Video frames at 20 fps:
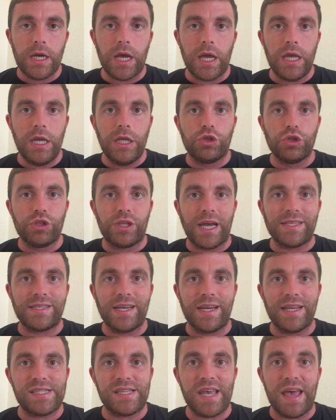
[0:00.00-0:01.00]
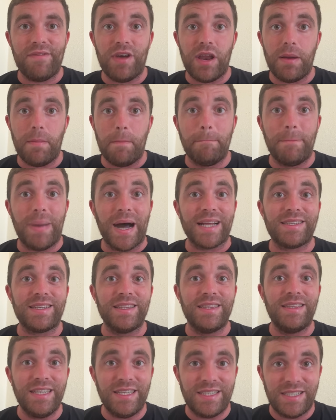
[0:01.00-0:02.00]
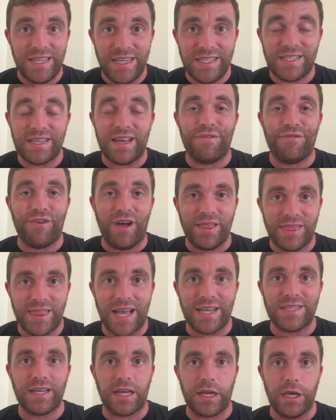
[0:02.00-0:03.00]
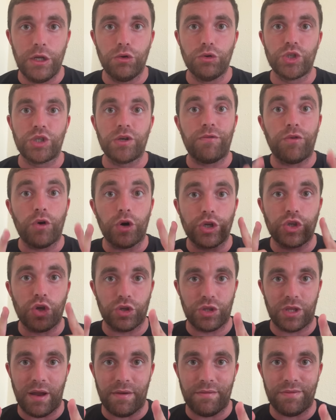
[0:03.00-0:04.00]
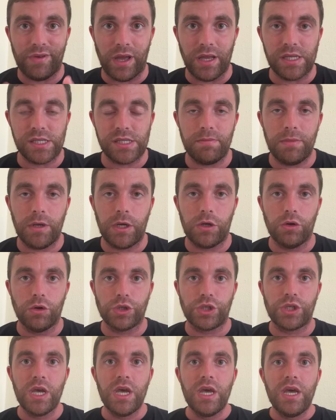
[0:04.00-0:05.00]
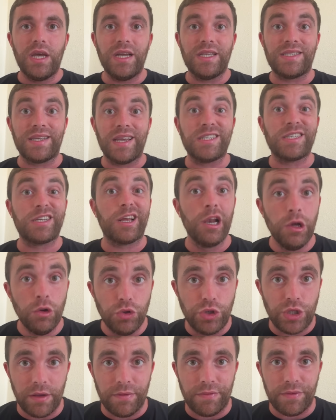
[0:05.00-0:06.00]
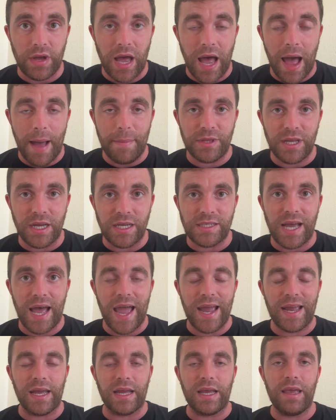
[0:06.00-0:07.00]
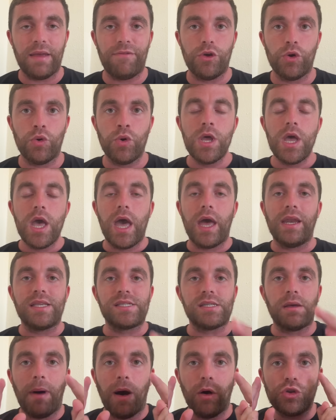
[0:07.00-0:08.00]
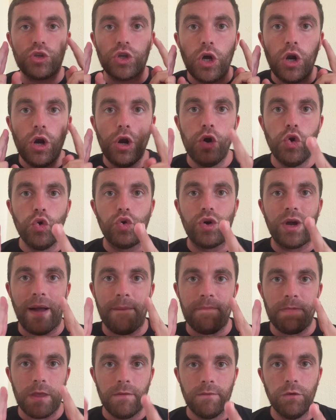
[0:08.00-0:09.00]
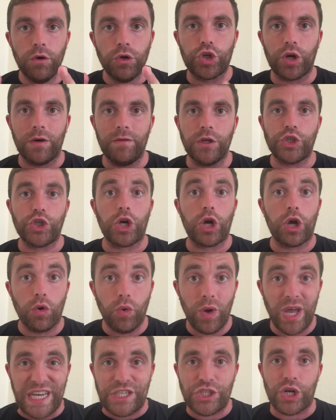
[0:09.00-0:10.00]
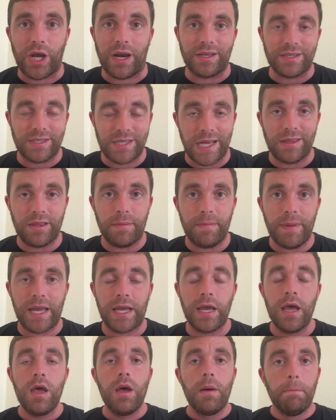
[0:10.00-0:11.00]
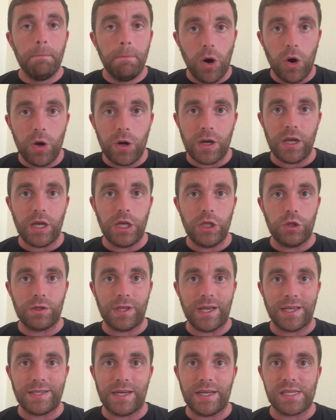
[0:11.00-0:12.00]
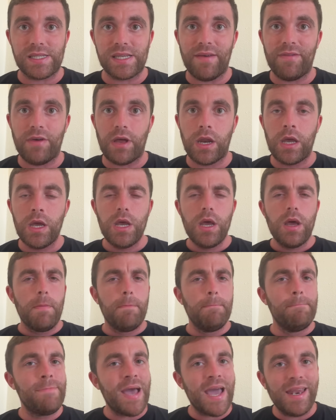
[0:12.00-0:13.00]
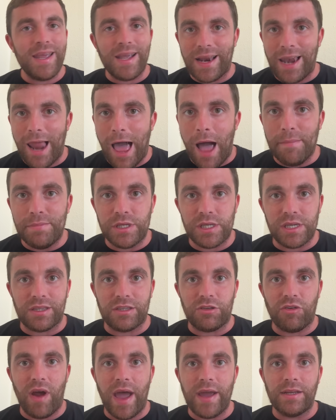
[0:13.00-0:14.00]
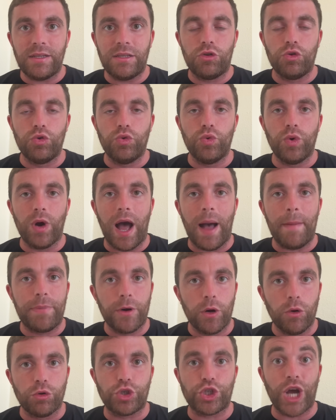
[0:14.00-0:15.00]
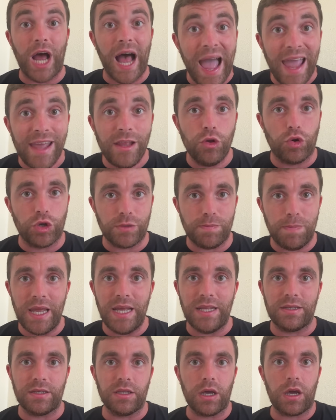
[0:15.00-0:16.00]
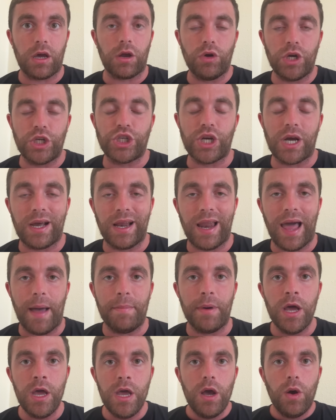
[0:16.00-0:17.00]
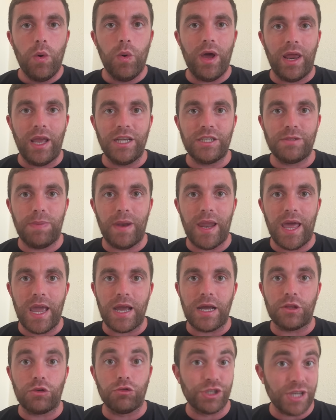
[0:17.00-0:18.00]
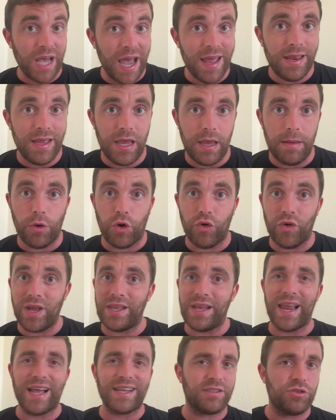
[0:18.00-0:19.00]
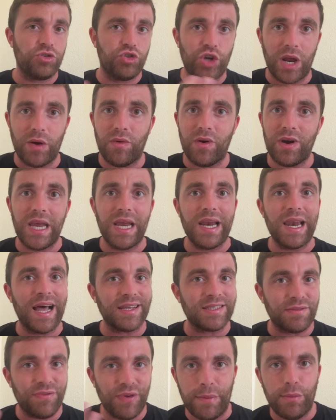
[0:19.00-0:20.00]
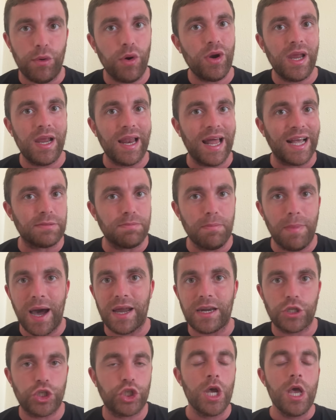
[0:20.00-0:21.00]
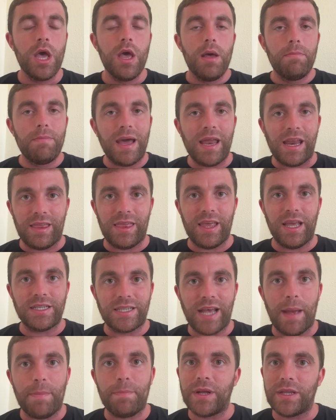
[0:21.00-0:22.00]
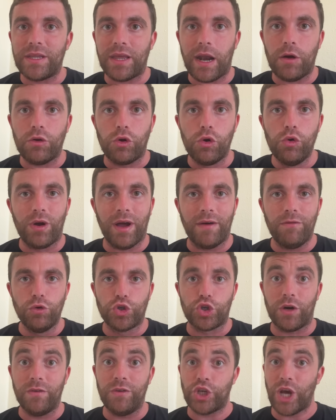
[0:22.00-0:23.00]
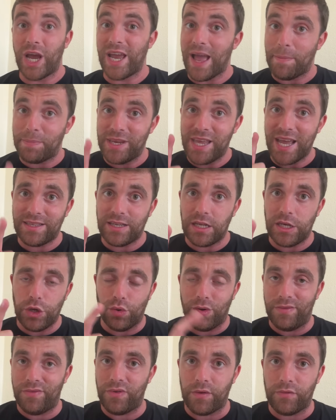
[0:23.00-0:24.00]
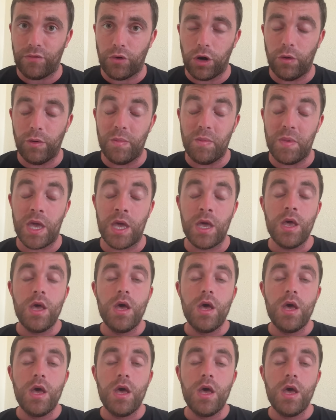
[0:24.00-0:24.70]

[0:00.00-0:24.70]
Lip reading: in 2007, but this is a fantastic news for Tottenham fans, because it's an exclusive update I can give you, and it's about Luka Vuskovic, Croatian center back, born in 2007. Many clubs tried to approach Hajduk Split, the Croatian club where he's playing, to sign him already last January, last February, last March. Many things happened around Luka Vuskovic. I updated you if you're following me